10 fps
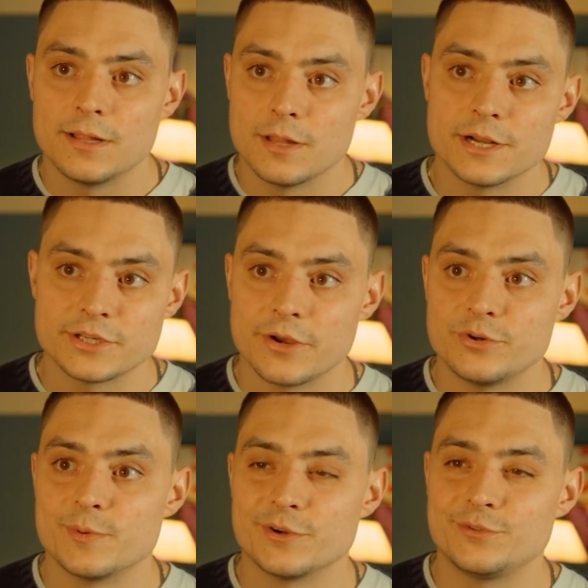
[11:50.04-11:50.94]
large
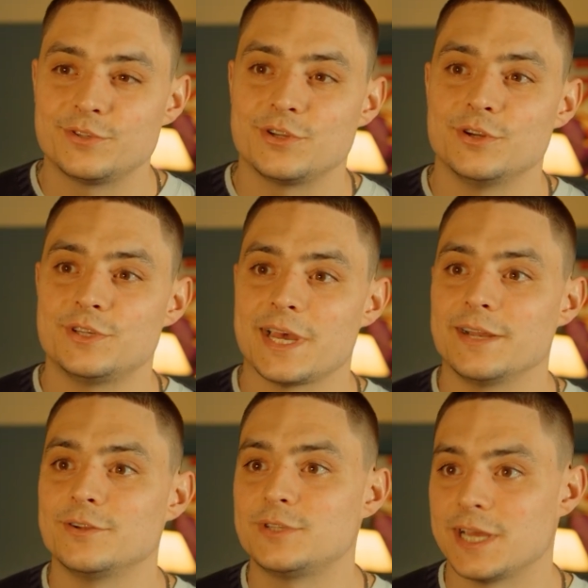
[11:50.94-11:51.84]
language models could
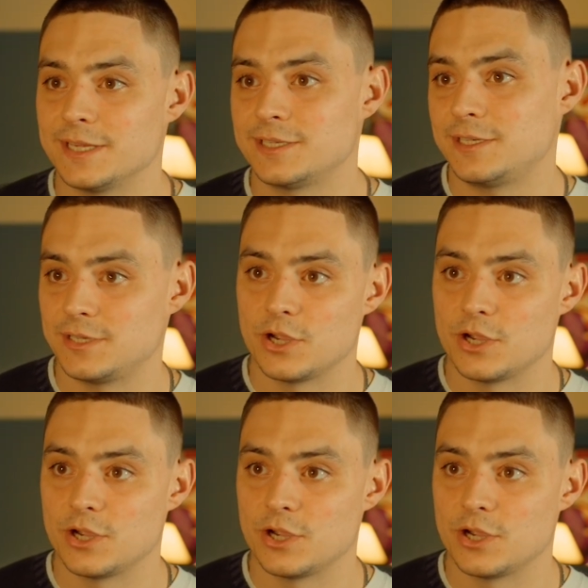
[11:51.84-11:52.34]
handle tasks